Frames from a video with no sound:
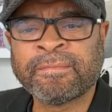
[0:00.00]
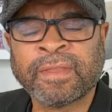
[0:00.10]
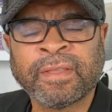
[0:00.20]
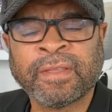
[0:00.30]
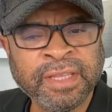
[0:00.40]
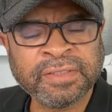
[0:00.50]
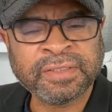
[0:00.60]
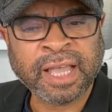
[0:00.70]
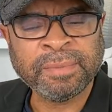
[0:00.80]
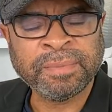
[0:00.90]
this
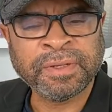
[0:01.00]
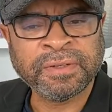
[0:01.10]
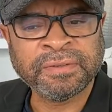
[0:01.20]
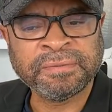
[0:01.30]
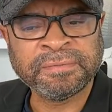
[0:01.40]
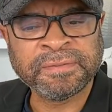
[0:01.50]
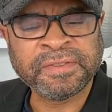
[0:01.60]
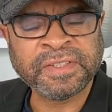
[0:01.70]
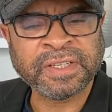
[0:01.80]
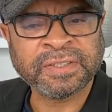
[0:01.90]
type of
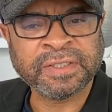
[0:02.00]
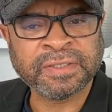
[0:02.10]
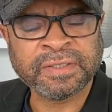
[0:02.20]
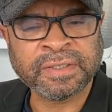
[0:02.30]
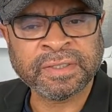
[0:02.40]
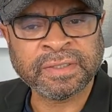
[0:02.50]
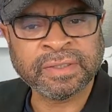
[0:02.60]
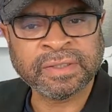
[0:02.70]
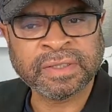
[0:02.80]
sickness is